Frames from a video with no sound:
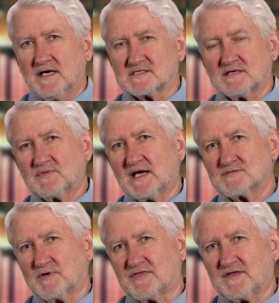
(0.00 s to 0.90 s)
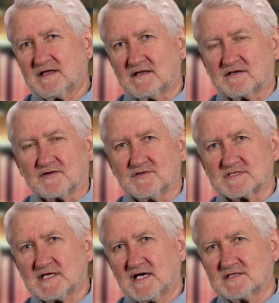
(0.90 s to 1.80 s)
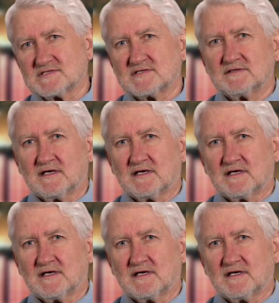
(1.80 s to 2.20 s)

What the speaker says: Sometimes we think that the Crusades,